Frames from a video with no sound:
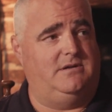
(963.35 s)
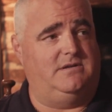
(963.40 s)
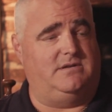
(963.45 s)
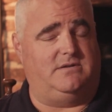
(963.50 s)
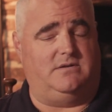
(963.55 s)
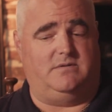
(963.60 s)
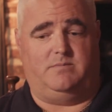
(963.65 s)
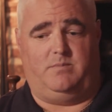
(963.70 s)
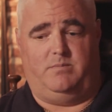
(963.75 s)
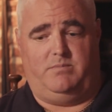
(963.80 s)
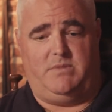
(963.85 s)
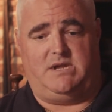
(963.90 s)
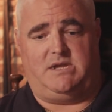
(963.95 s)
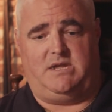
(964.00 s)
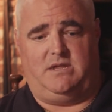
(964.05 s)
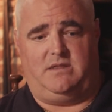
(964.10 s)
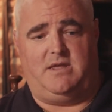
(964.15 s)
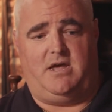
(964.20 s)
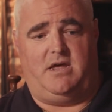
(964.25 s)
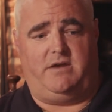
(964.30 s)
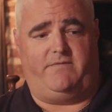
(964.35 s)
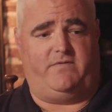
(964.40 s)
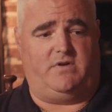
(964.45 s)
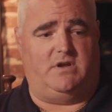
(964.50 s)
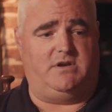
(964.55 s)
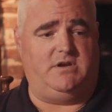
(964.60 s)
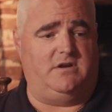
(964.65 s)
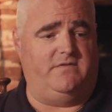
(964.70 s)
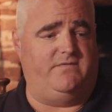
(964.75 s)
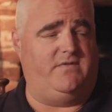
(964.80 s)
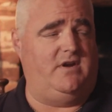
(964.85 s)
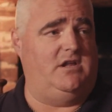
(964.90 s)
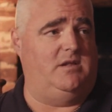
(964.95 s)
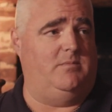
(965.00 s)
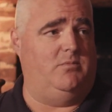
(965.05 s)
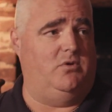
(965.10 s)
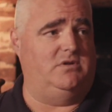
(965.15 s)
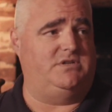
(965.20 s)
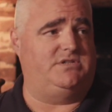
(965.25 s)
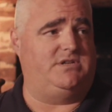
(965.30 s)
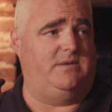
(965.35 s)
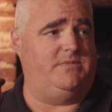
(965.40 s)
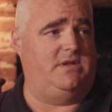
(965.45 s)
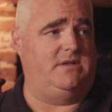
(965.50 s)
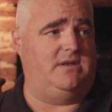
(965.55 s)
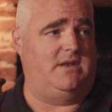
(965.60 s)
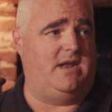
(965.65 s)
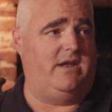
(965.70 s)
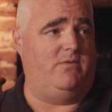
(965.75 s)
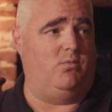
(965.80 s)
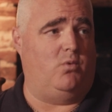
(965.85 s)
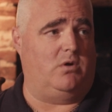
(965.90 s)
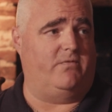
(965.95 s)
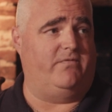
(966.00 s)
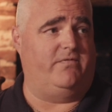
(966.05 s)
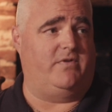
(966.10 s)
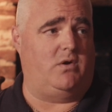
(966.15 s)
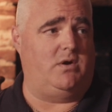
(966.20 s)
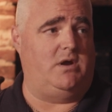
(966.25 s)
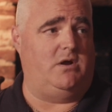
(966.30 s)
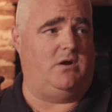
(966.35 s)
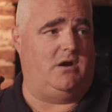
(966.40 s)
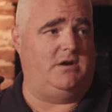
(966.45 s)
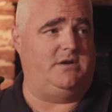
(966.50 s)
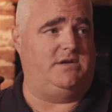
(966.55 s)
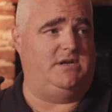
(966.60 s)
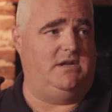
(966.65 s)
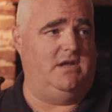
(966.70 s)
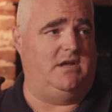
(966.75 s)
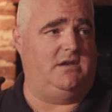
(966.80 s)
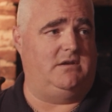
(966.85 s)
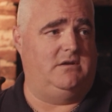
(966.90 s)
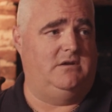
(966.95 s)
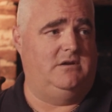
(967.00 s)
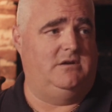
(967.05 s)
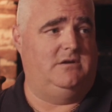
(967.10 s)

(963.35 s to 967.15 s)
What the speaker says: So making that funding available is something that I'd work very hard to get,